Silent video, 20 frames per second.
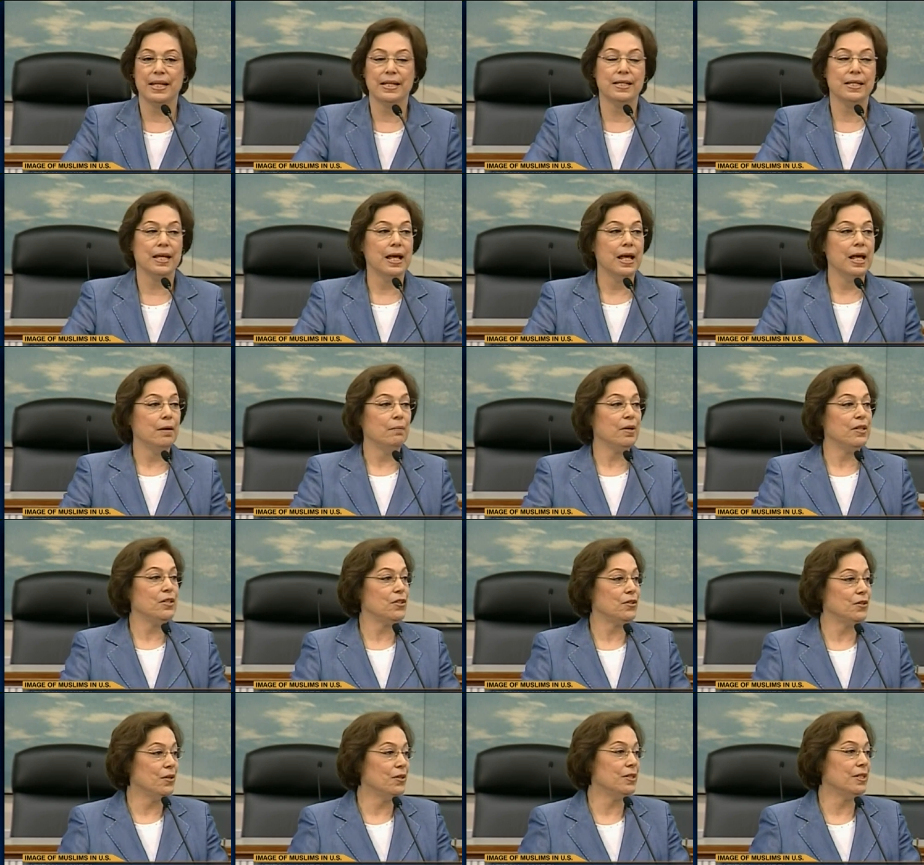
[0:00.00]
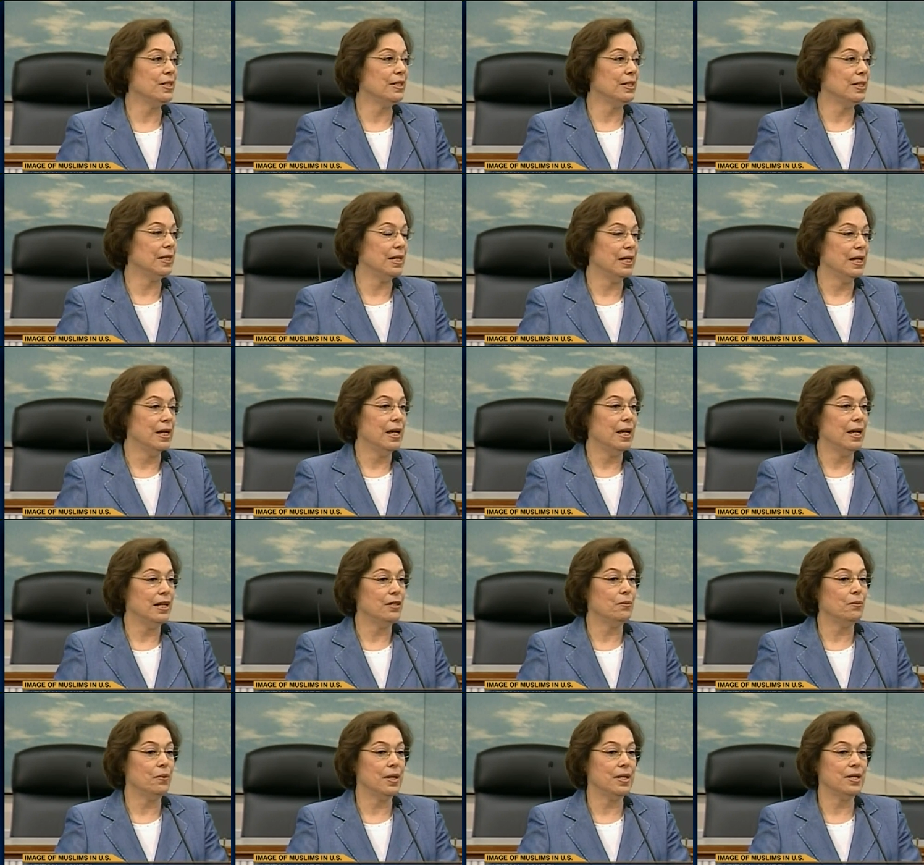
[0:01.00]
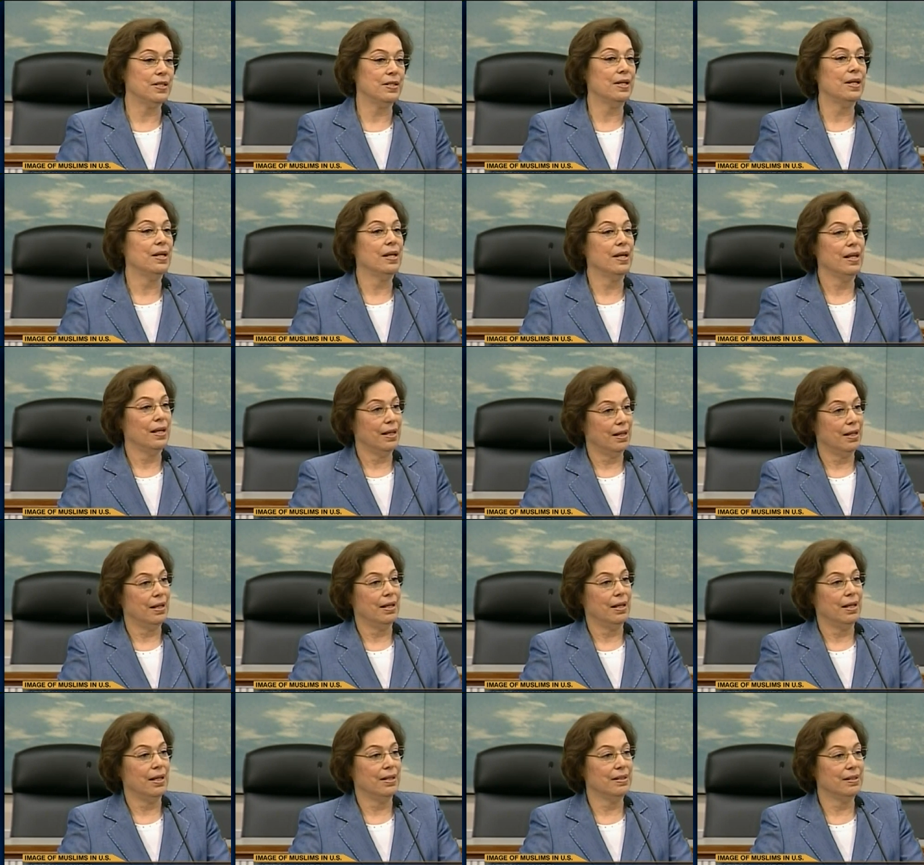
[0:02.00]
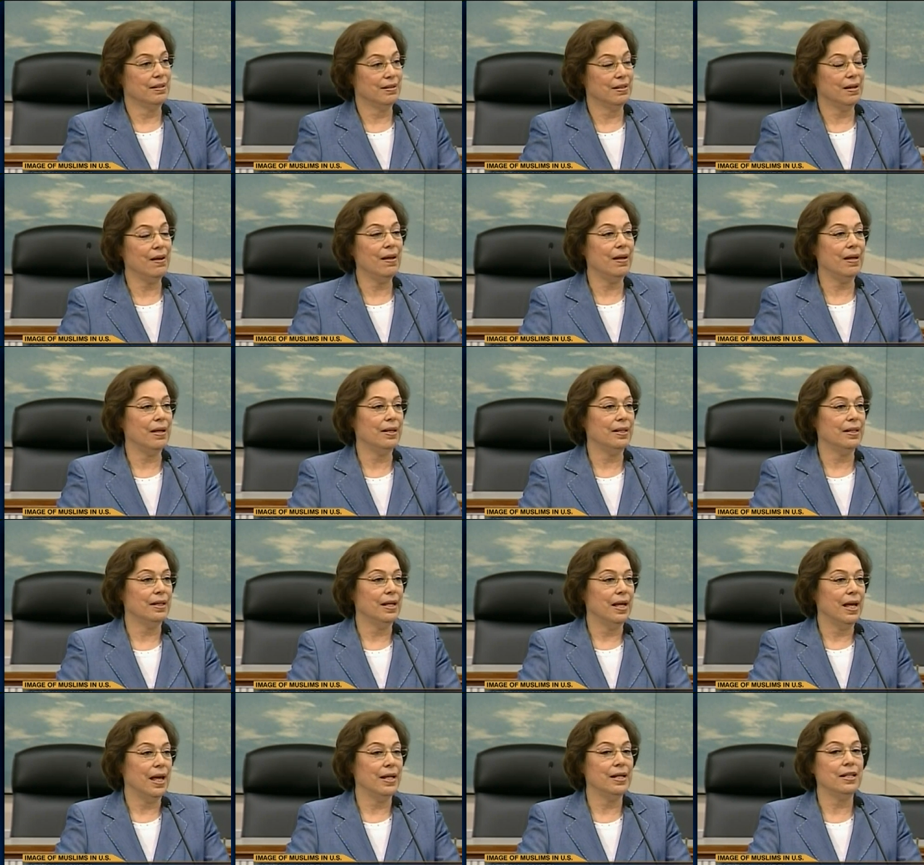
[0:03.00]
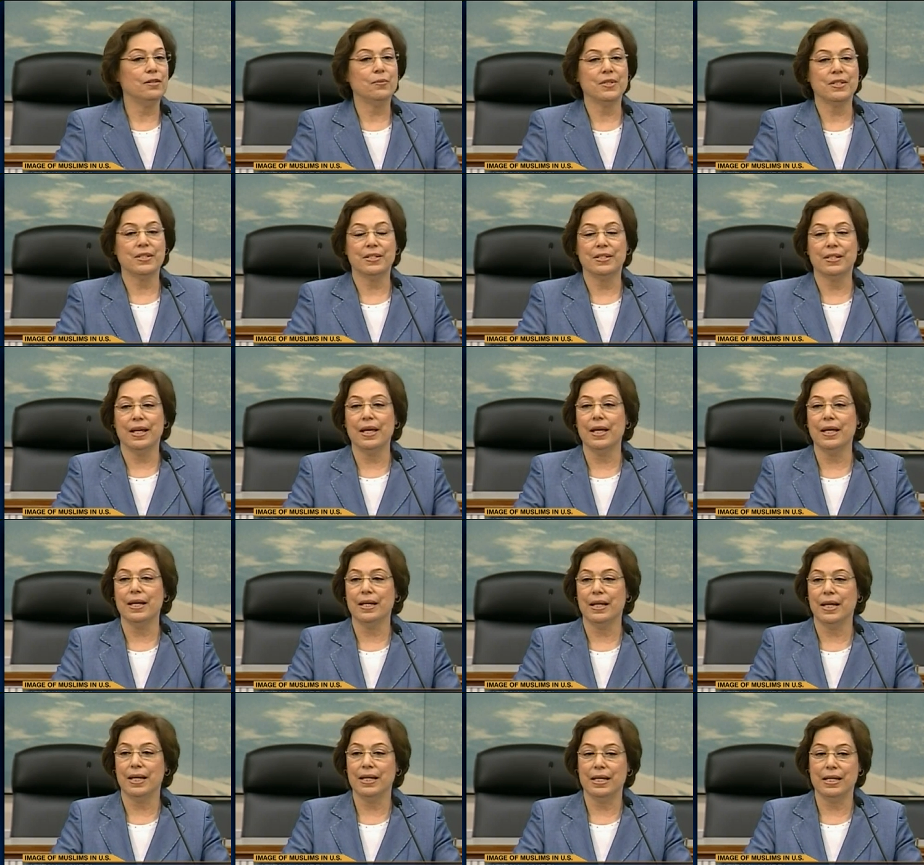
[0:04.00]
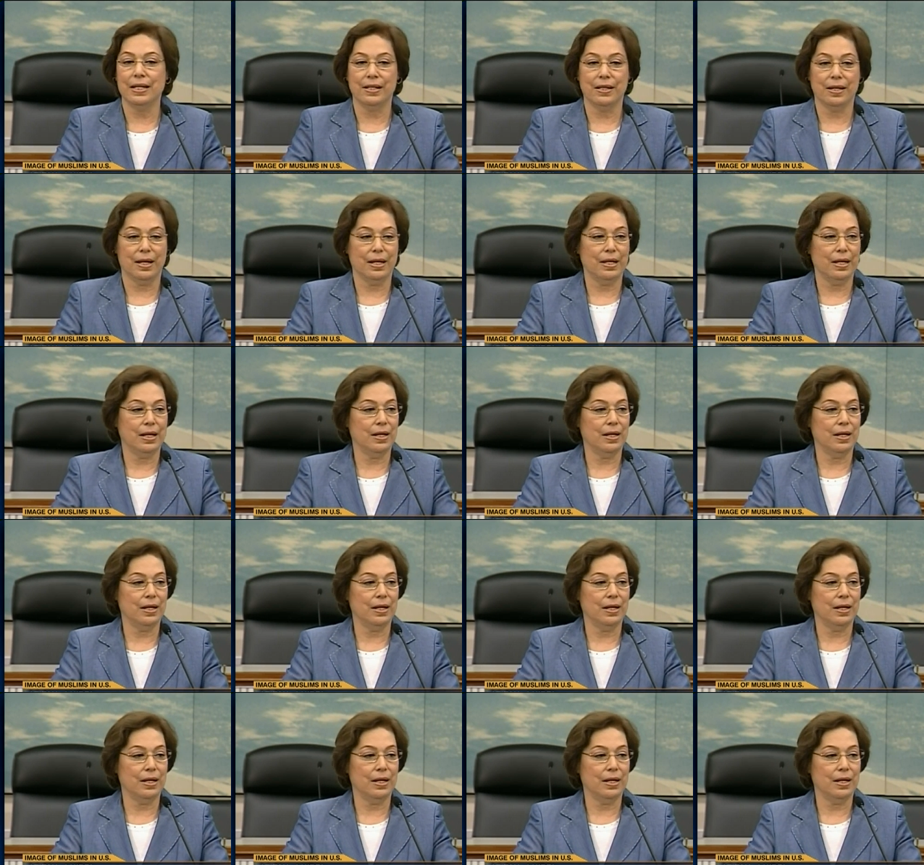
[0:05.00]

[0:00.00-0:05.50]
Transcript: that historically Muslim uh, communities have practiced religious tolerance.